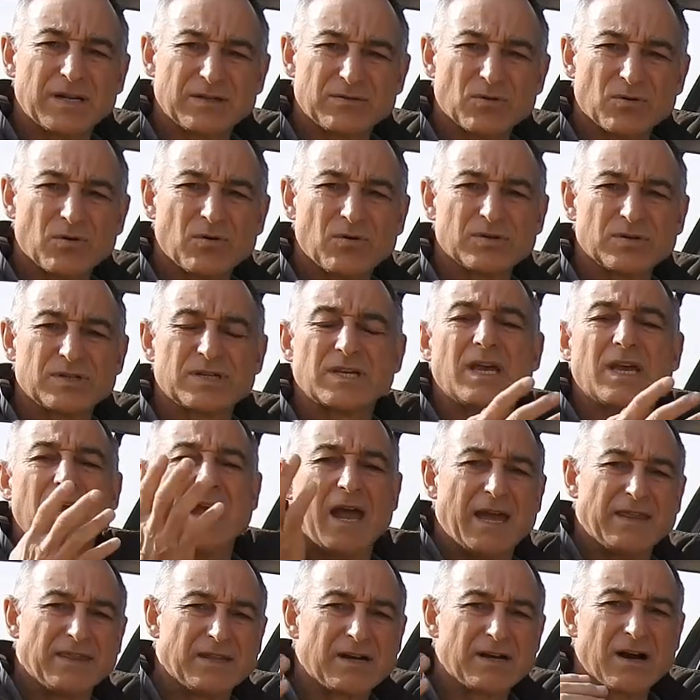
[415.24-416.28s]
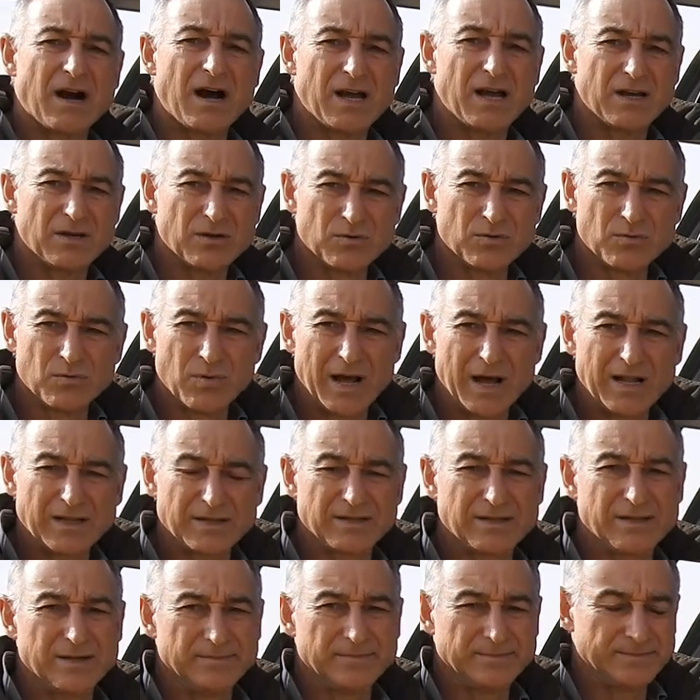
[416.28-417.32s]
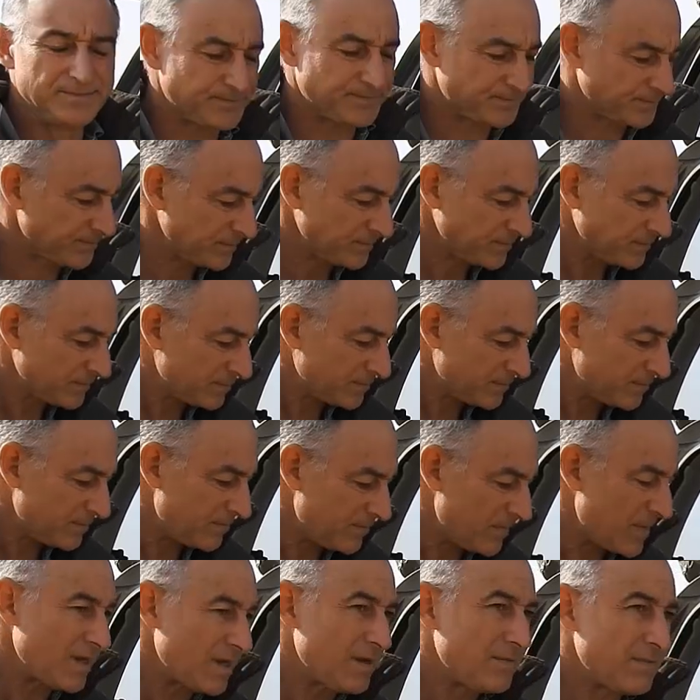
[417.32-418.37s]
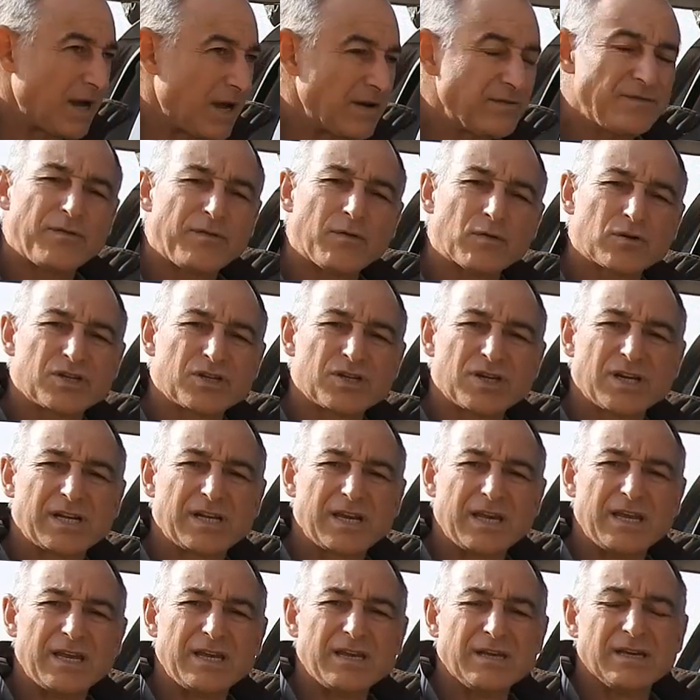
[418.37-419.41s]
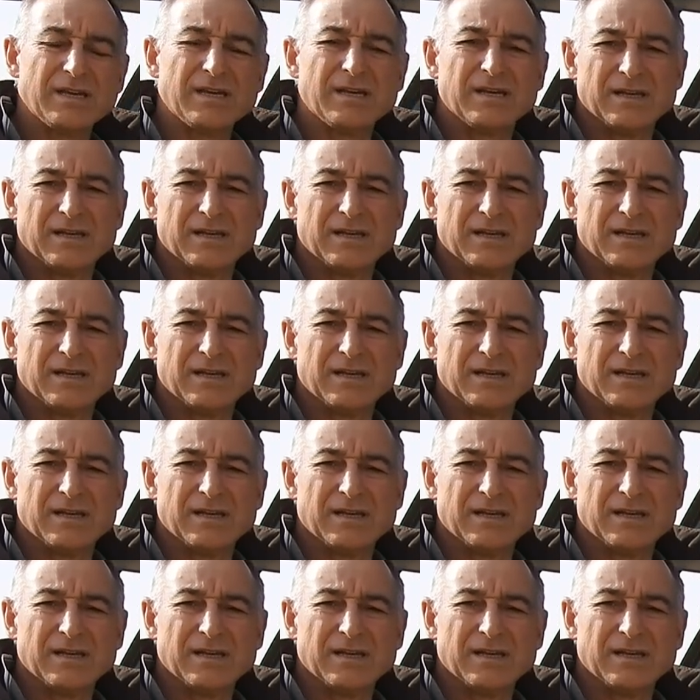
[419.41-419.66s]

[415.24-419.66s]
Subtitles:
drawers and the guy who welded them. Unfortunately,